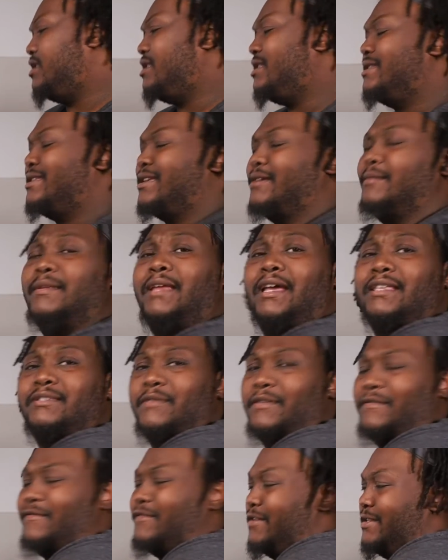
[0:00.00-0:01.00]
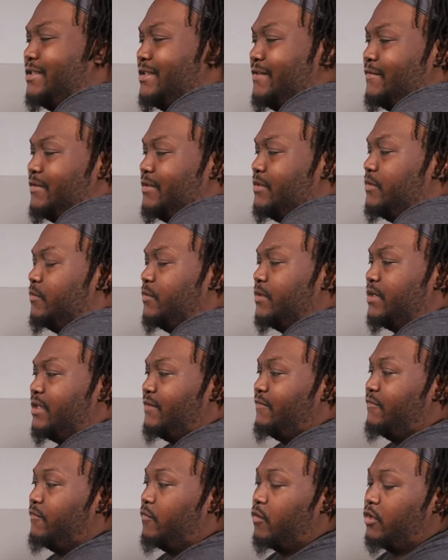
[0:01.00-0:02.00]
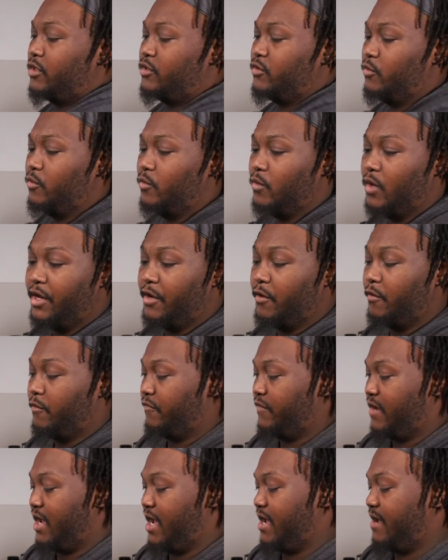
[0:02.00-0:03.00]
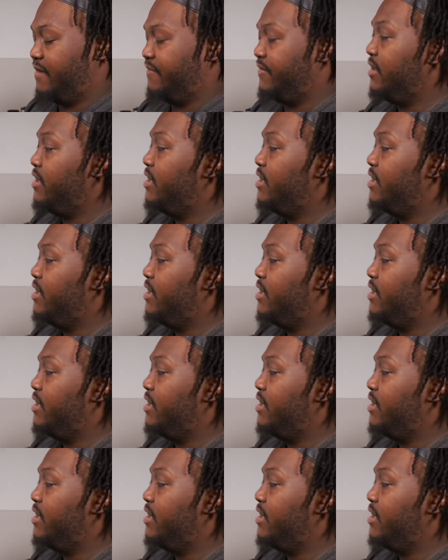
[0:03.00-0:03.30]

Excuse me, not 24 to 7, 24 to 105